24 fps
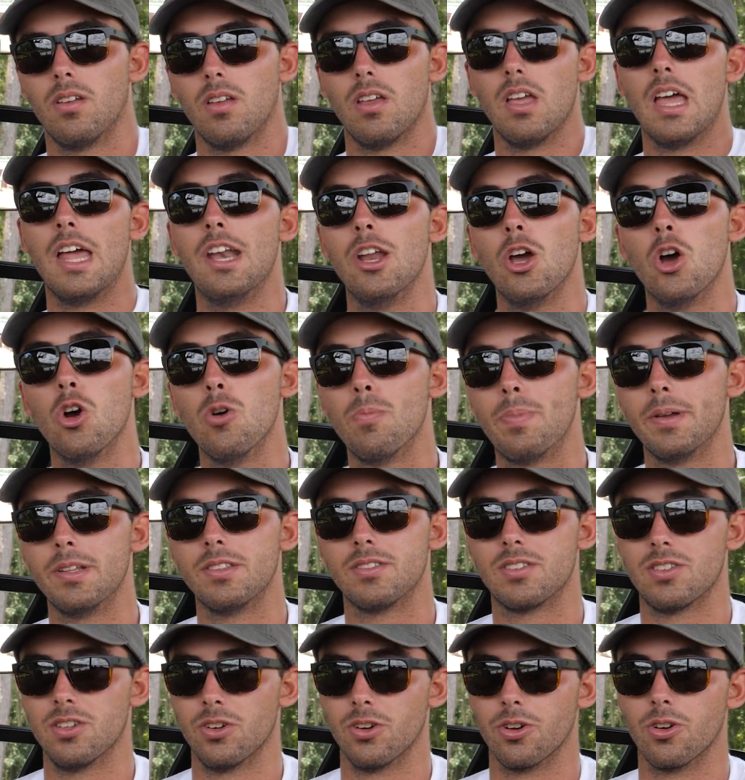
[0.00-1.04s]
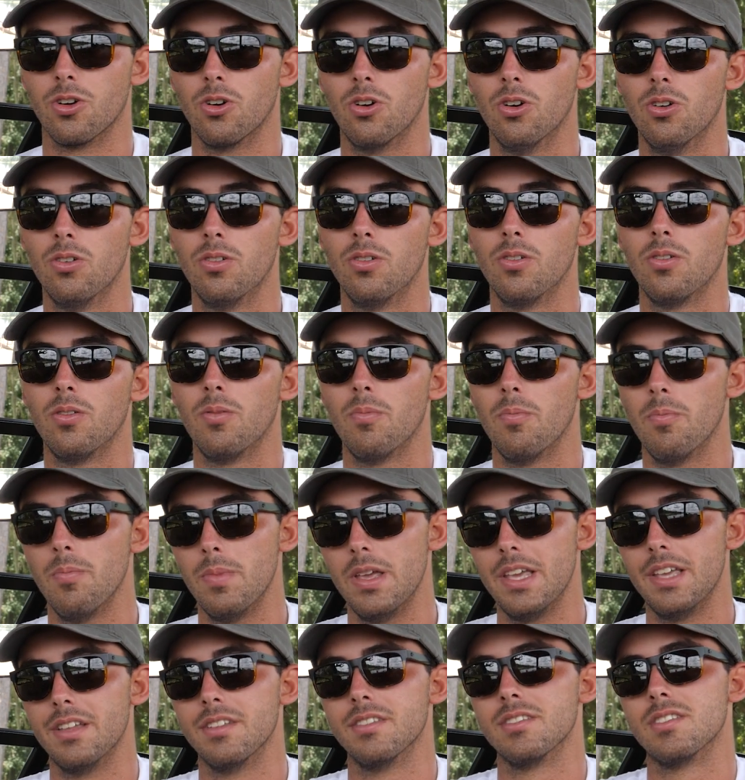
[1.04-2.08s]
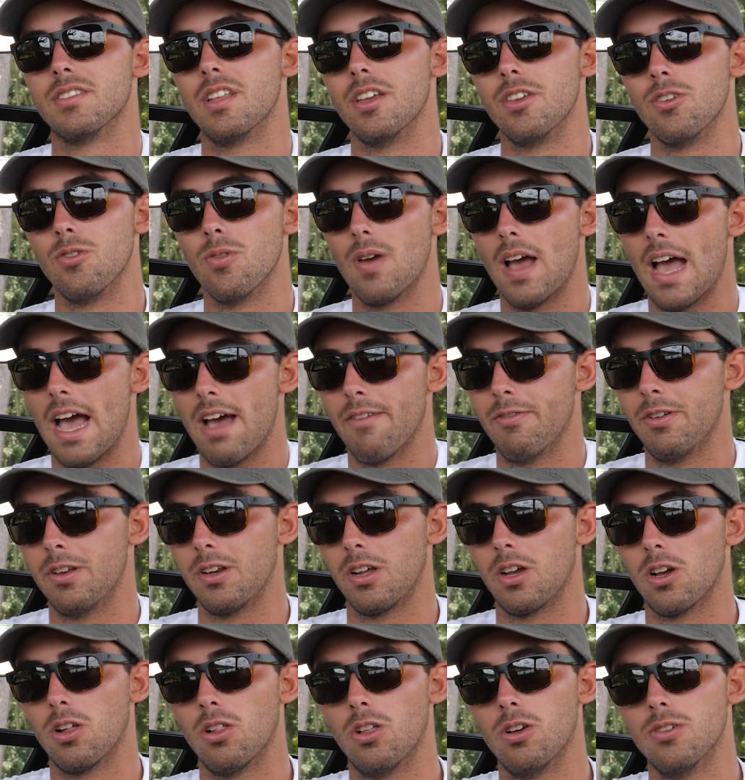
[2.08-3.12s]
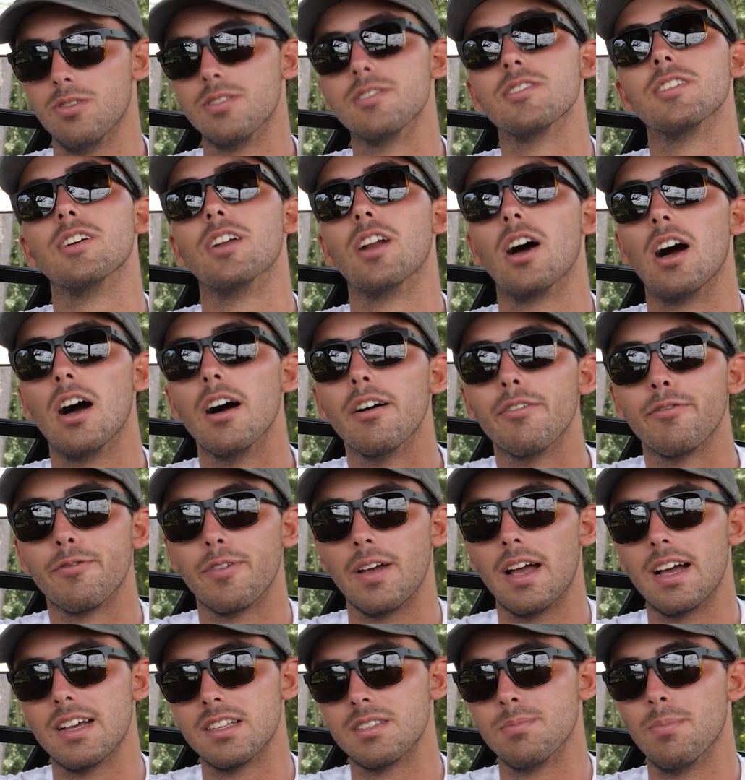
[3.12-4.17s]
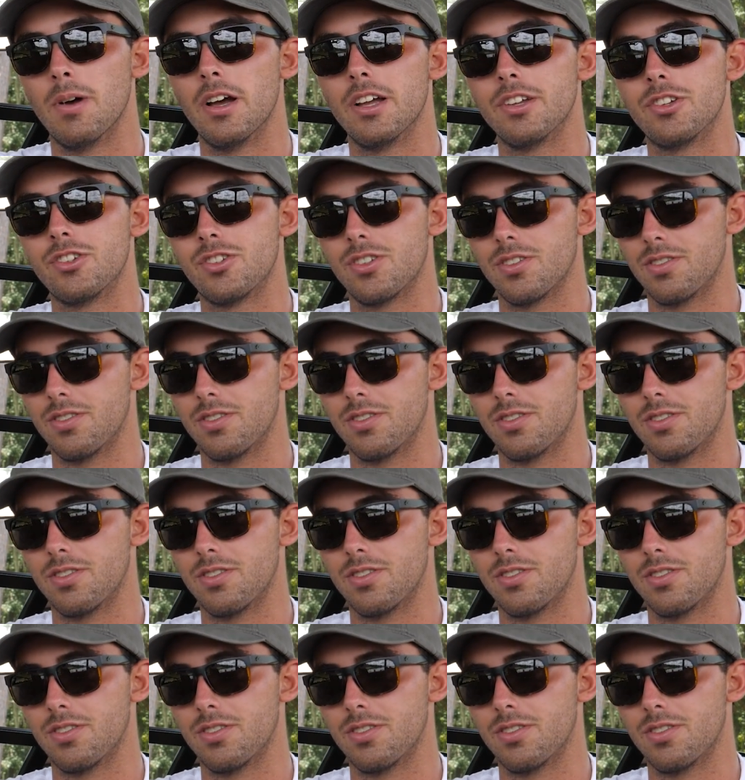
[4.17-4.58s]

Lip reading: An open circle means that you haven't closed it off as much,